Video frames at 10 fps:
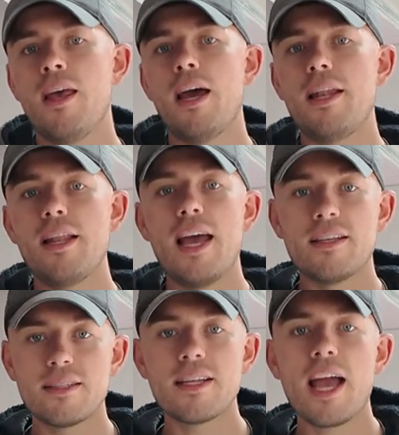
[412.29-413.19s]
And
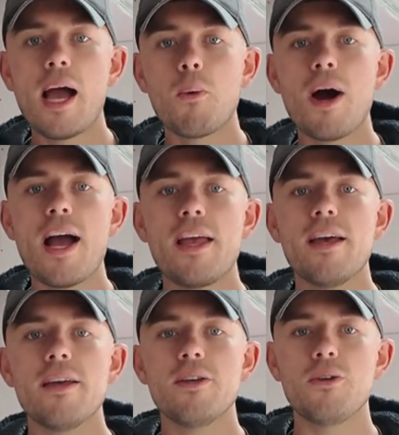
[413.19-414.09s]
as a
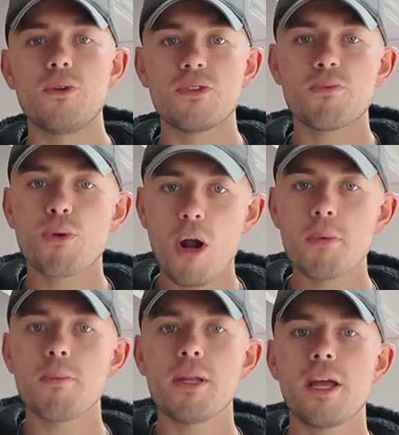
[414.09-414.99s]
DIYer who's
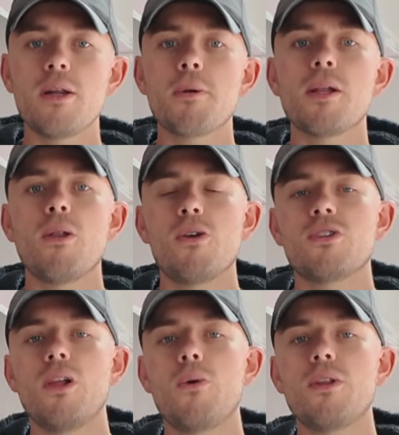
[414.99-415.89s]
probably going to be a lot
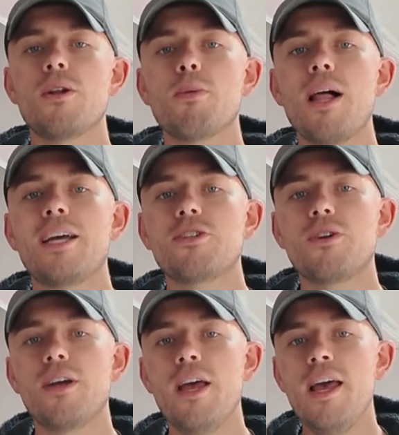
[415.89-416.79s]
slower than a
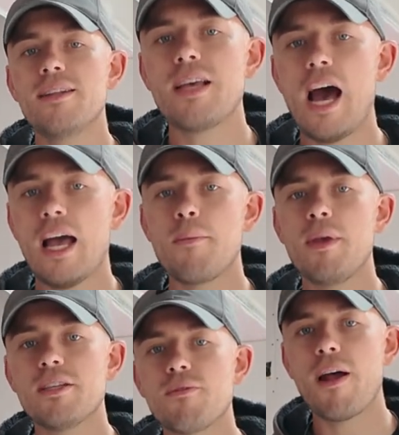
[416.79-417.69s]
plasterer, time
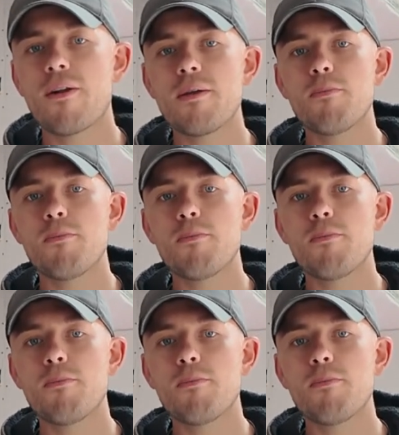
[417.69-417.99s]
is very